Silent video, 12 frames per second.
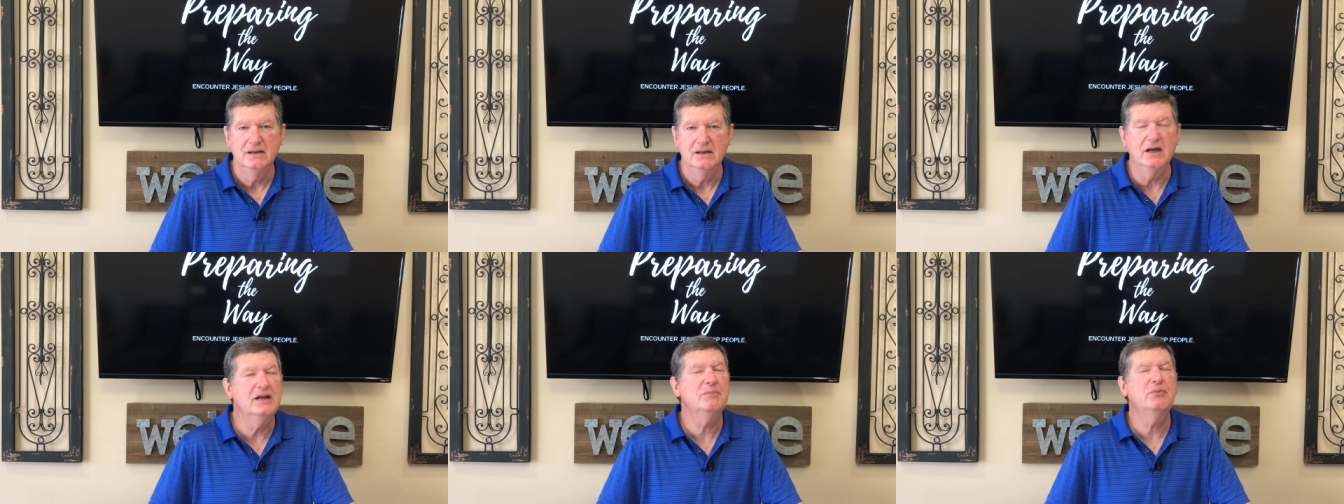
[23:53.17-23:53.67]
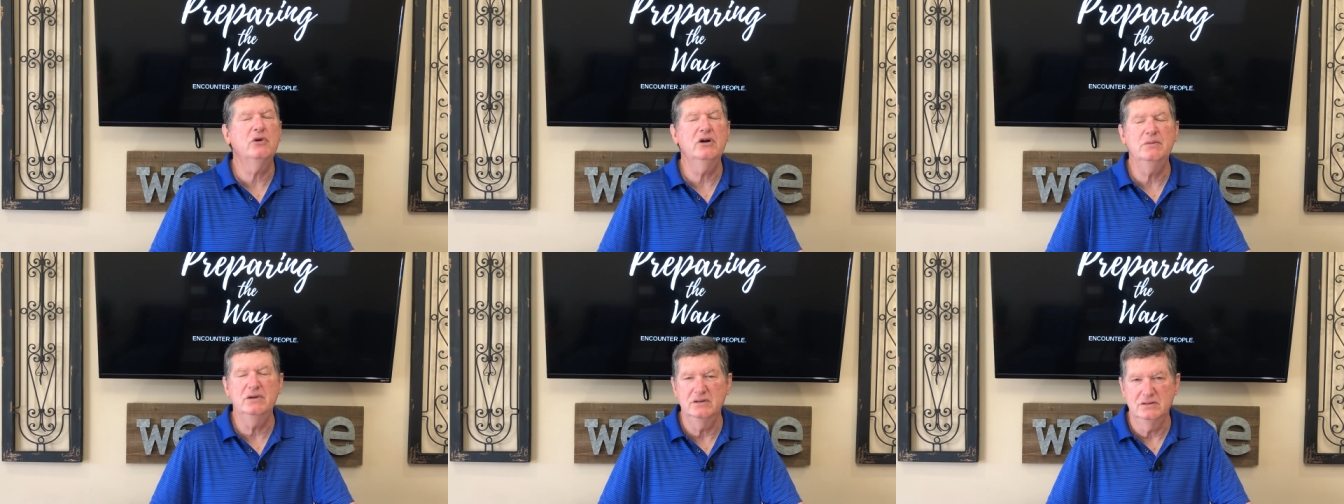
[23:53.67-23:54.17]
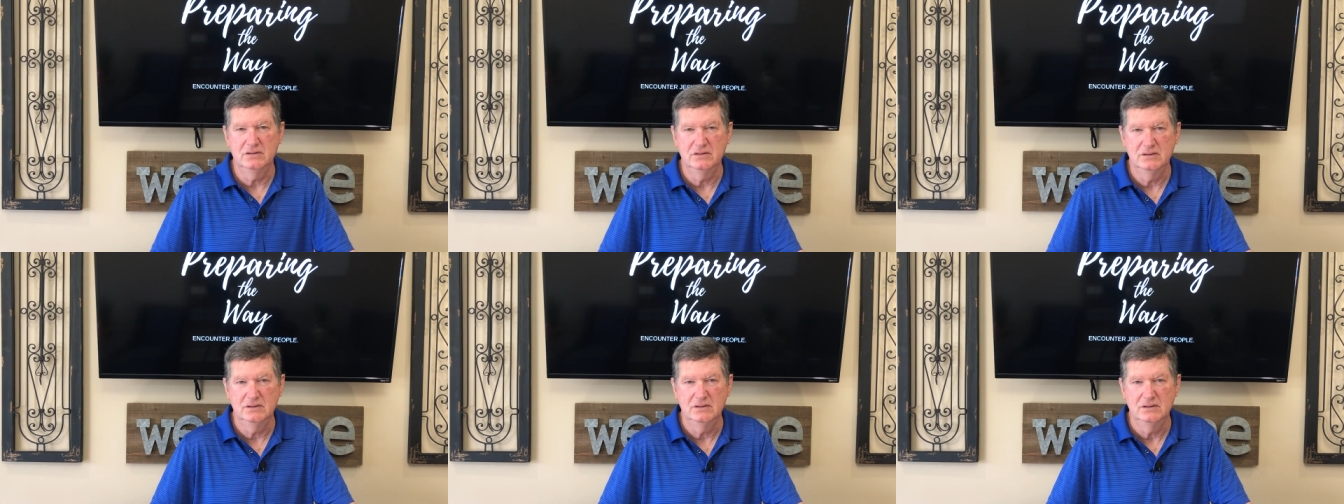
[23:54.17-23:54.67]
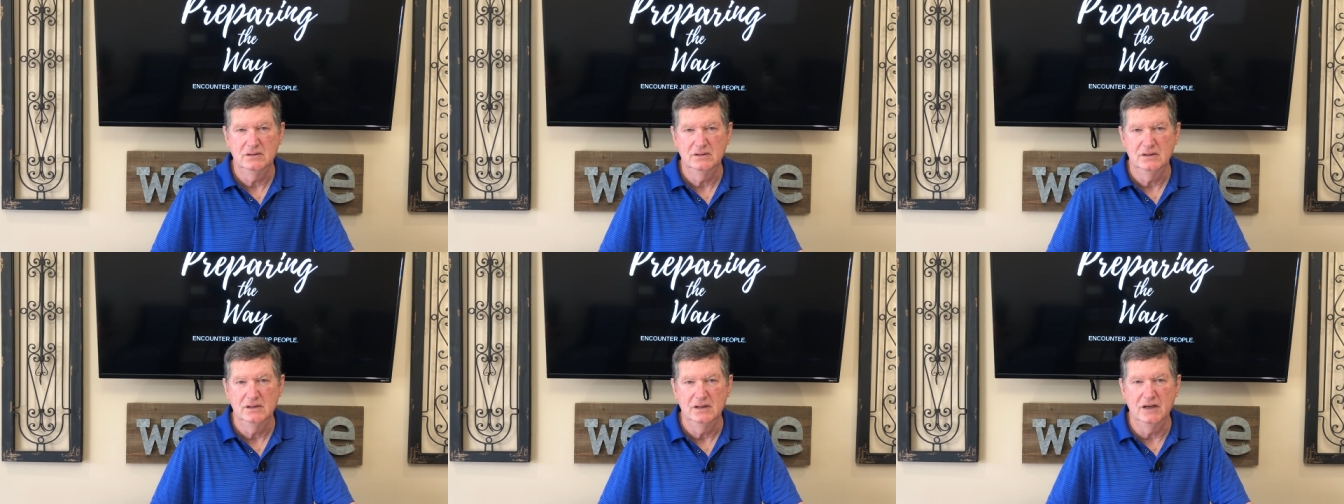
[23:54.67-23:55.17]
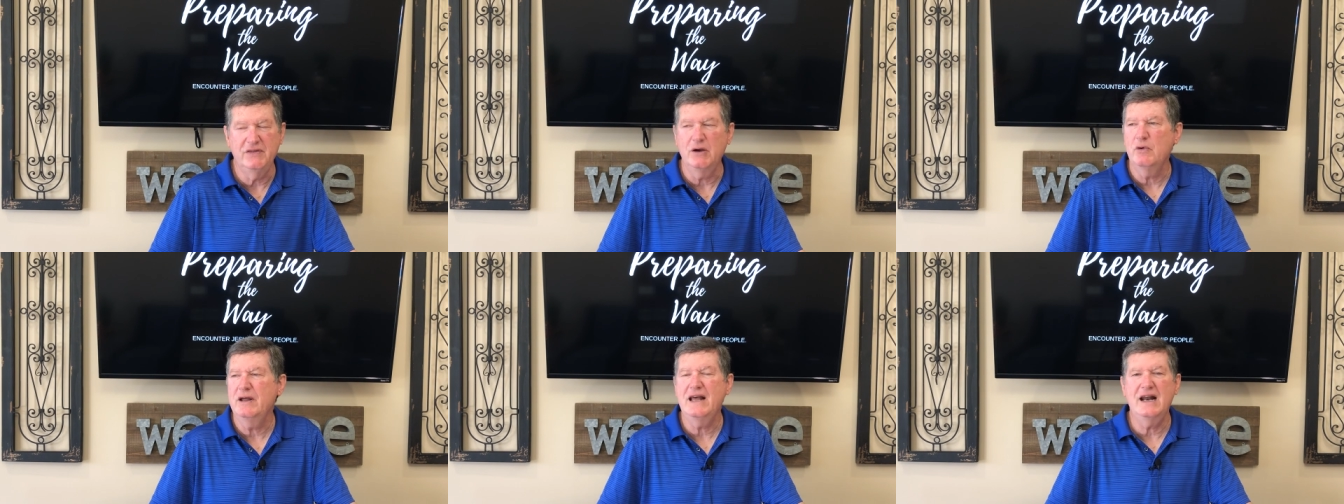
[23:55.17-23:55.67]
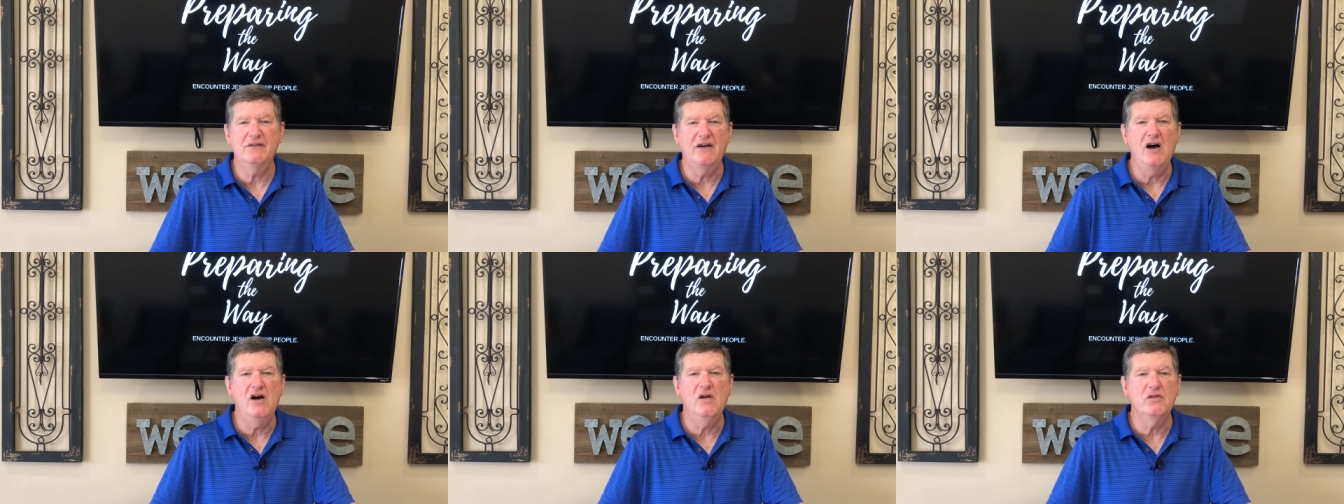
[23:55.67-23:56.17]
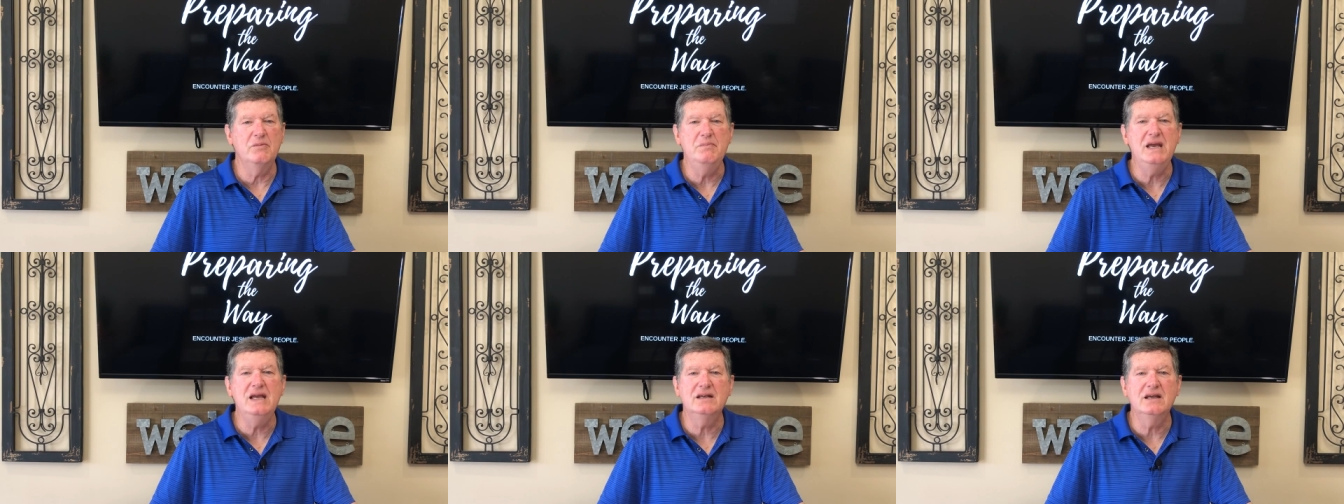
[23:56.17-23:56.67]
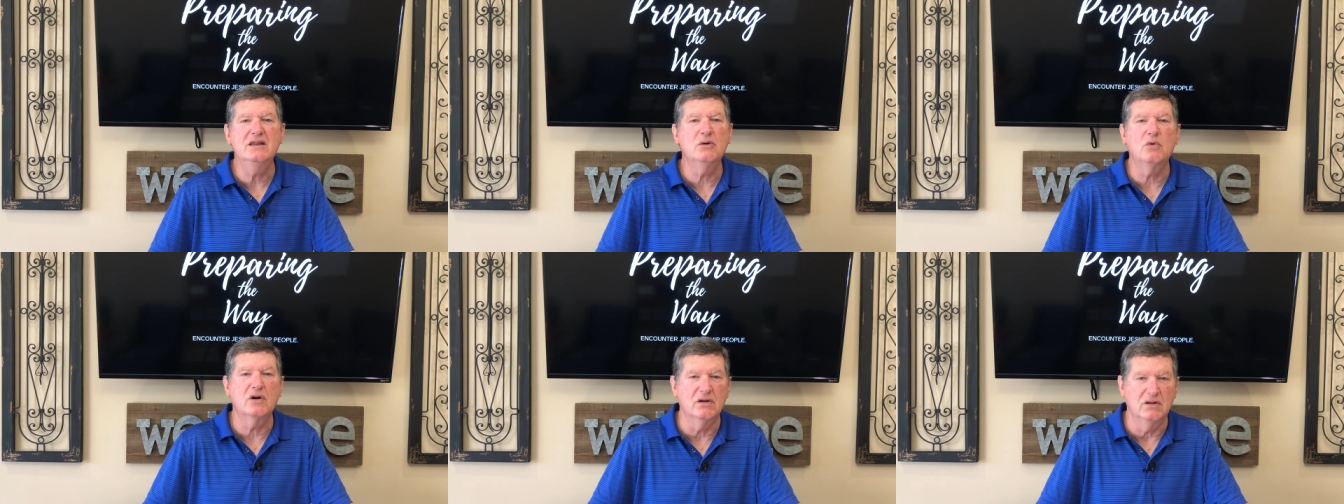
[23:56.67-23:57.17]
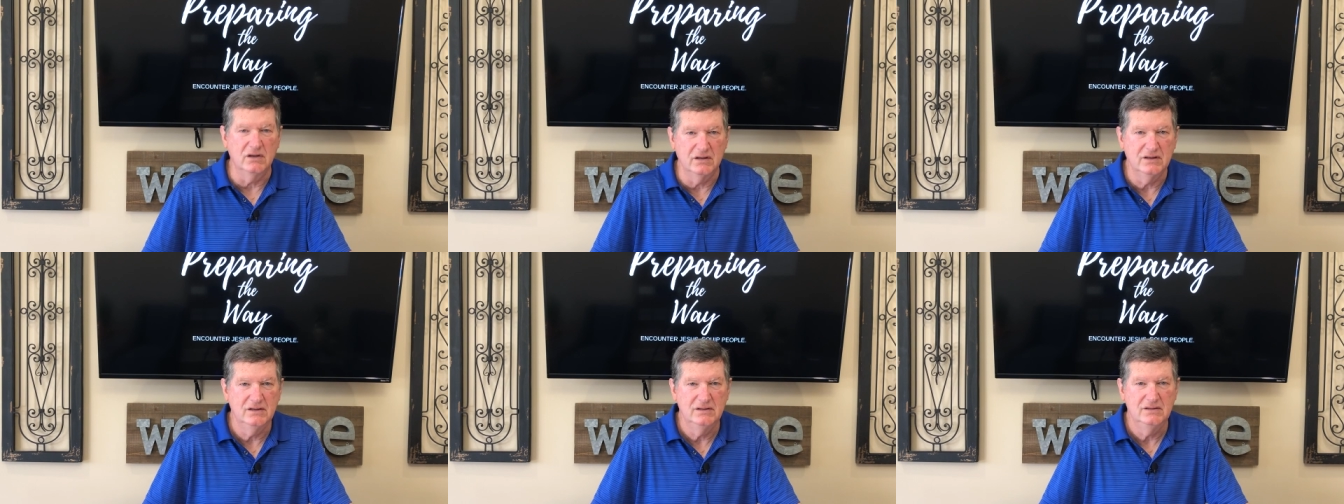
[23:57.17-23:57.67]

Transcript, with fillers: unemployment, if they run out of all the meat in the world,